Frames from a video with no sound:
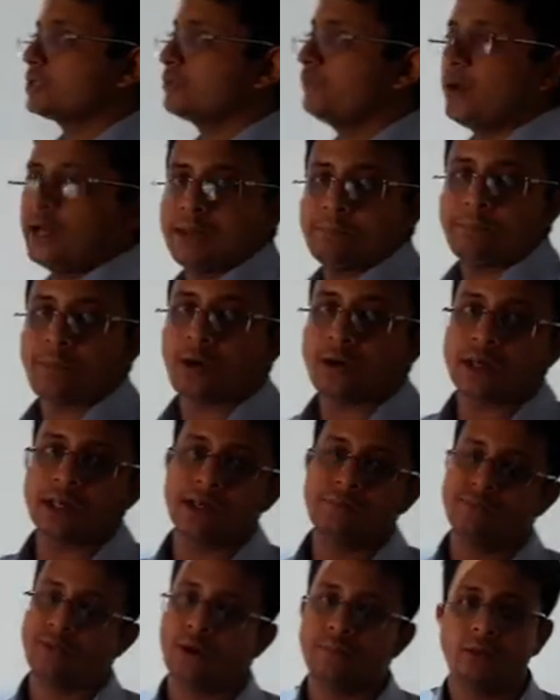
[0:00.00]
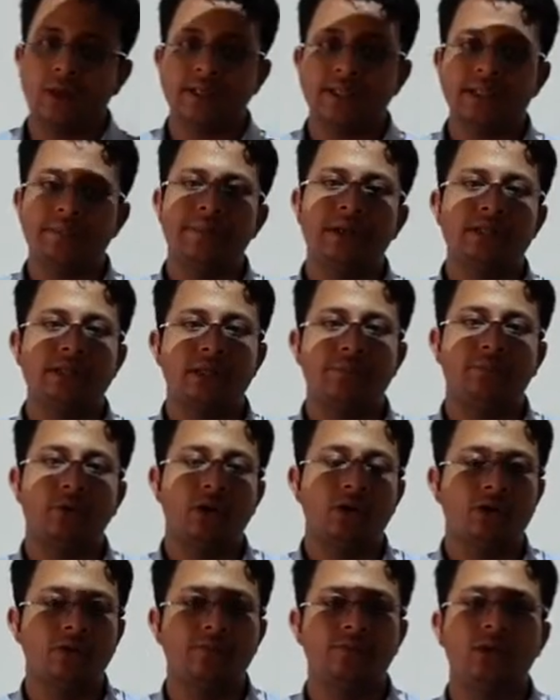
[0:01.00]
Very important from your examination
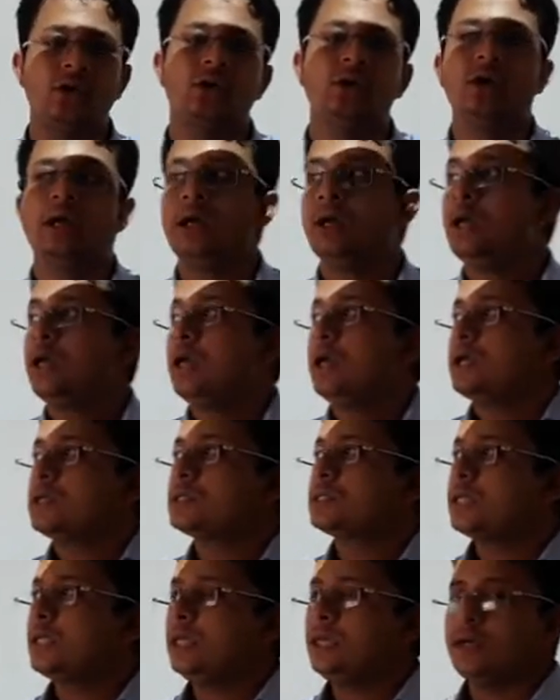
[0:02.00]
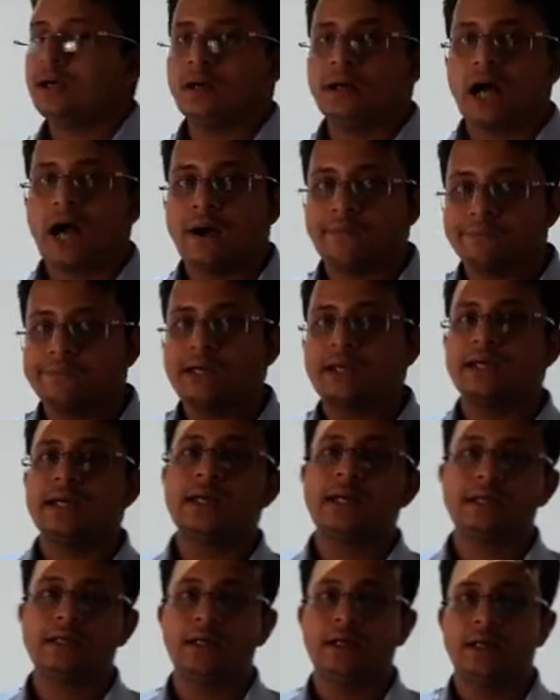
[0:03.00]
point of view. See, after
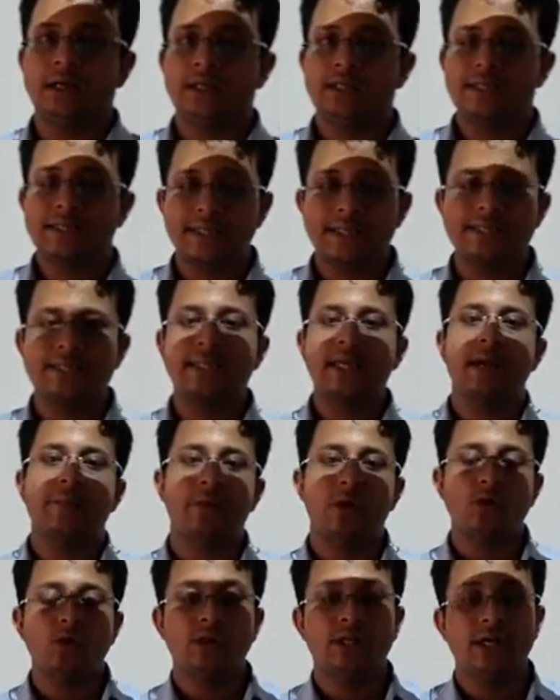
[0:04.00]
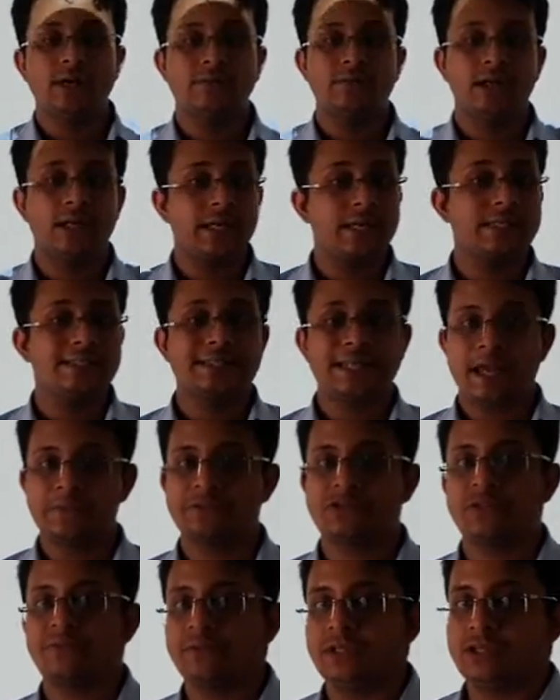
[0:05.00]
that discussing about the various
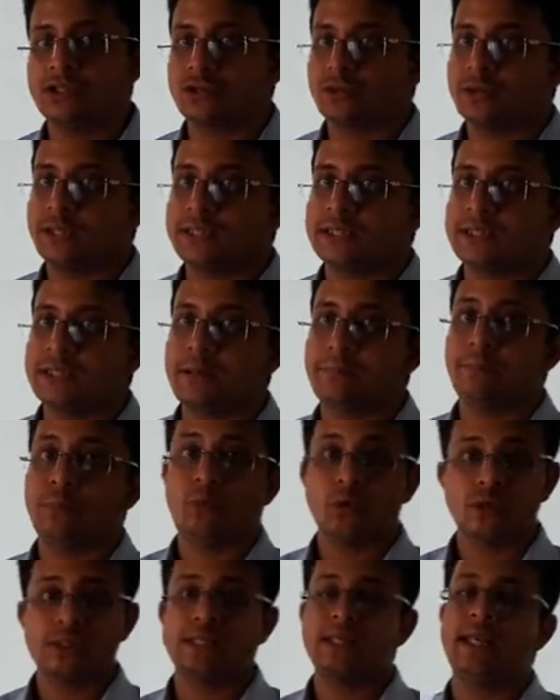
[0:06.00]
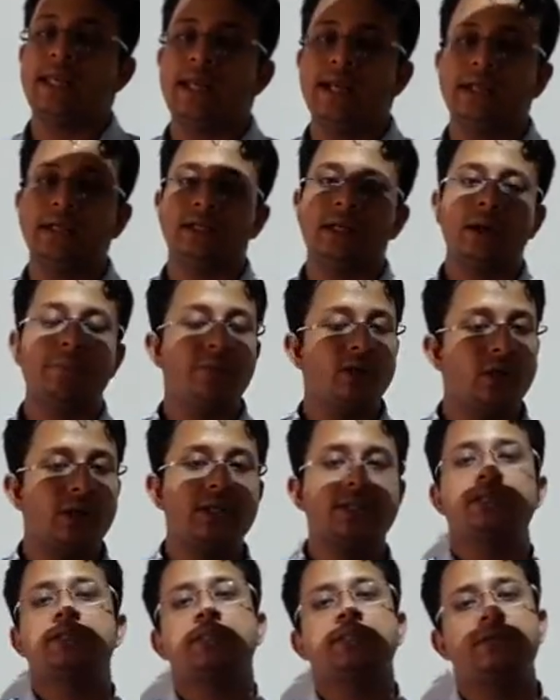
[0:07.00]
types of insurance, the postal and
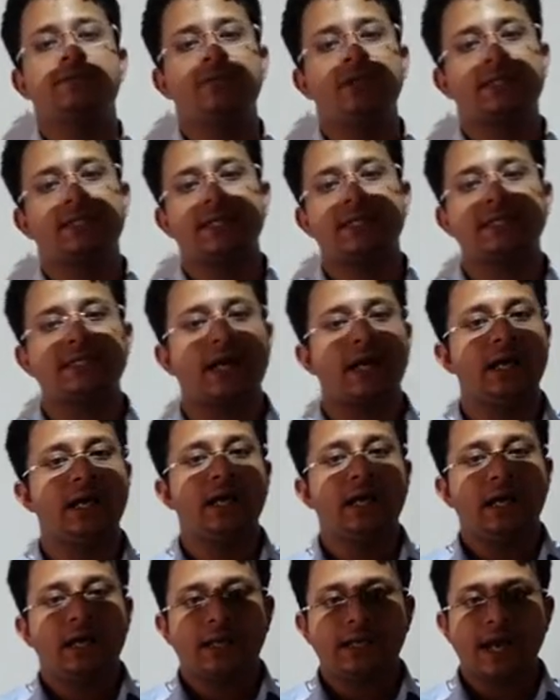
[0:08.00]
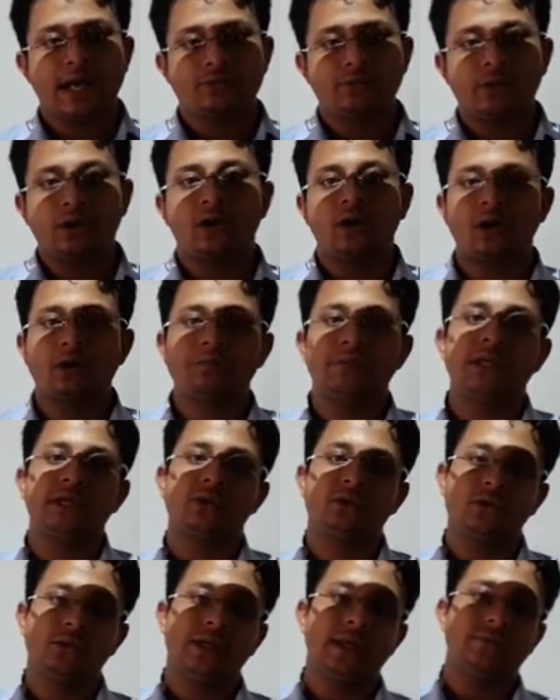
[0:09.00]
communication services, that will not be
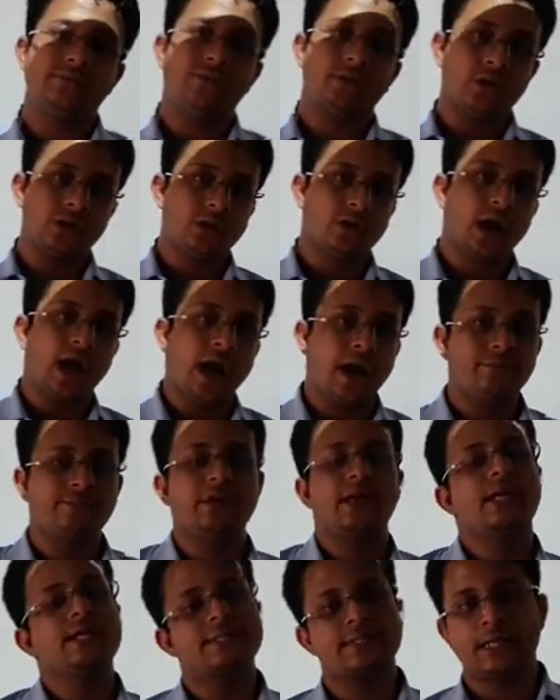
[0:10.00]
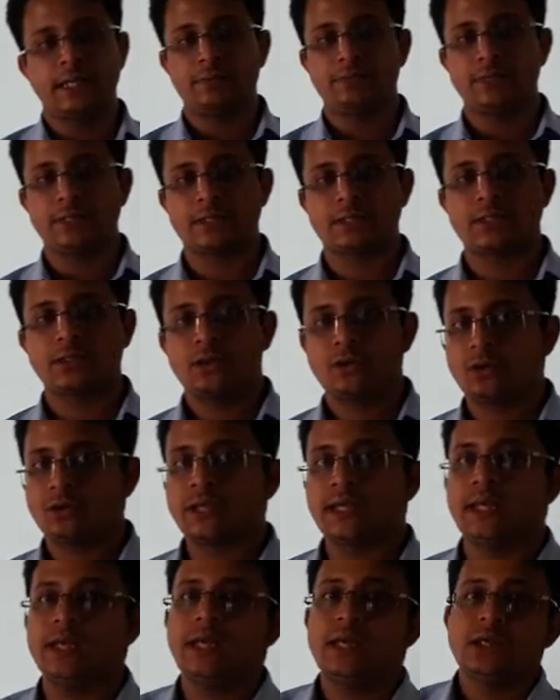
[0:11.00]
included for your half-yearly syllabus.
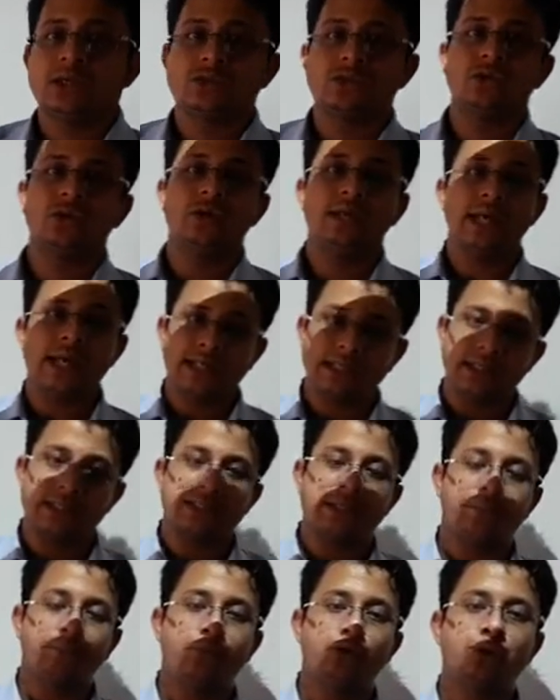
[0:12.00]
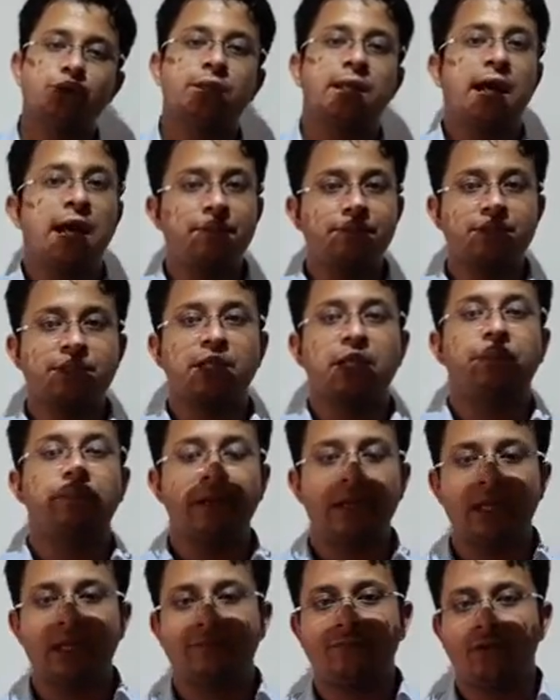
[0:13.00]
Okay, so that is the portion I am
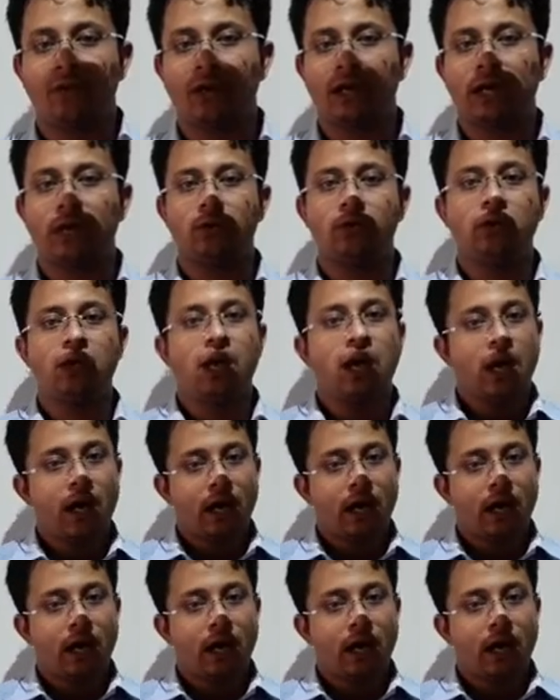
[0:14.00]
skipping it for now.